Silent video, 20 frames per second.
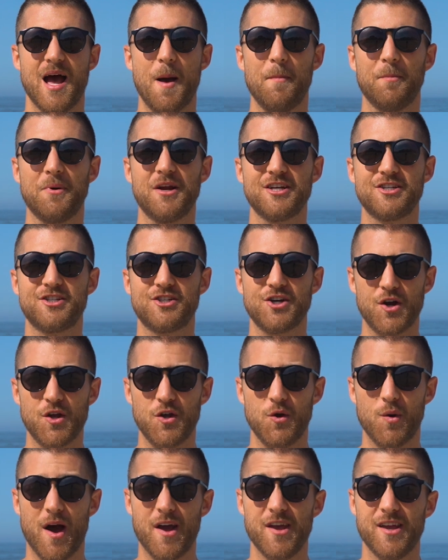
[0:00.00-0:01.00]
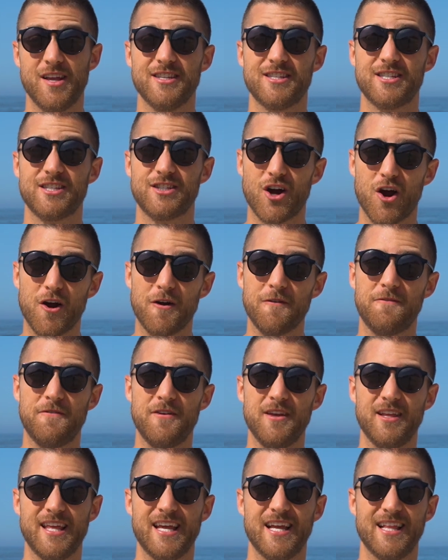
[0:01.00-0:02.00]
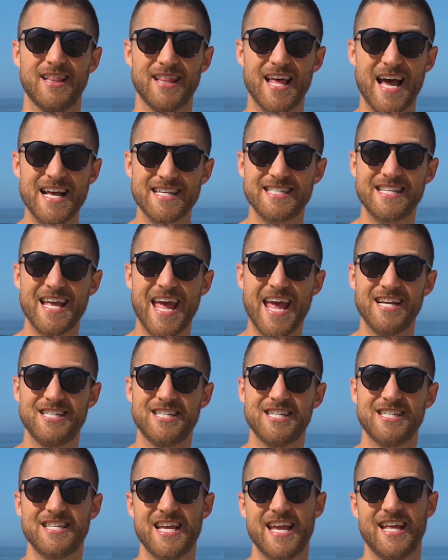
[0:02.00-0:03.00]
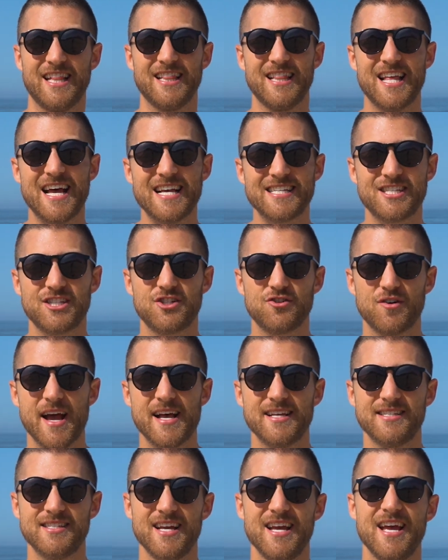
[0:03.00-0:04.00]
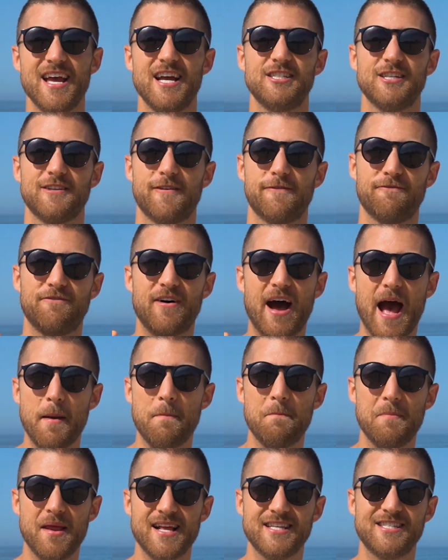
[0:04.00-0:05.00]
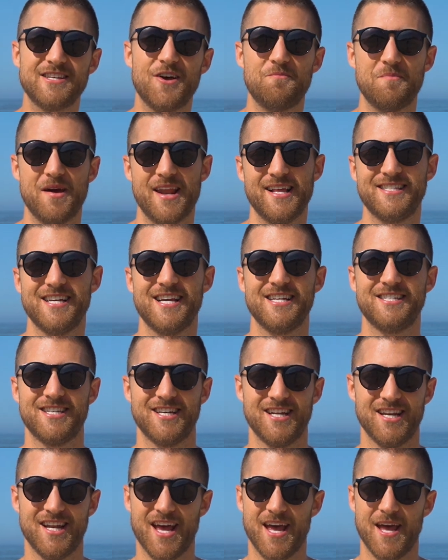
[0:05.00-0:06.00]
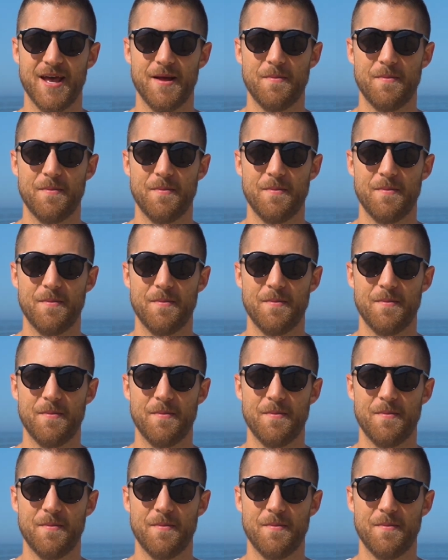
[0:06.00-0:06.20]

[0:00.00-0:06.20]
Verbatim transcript: I'm gonna show you how you can start feeling less anxious and less stress in just five minutes of meditation a day.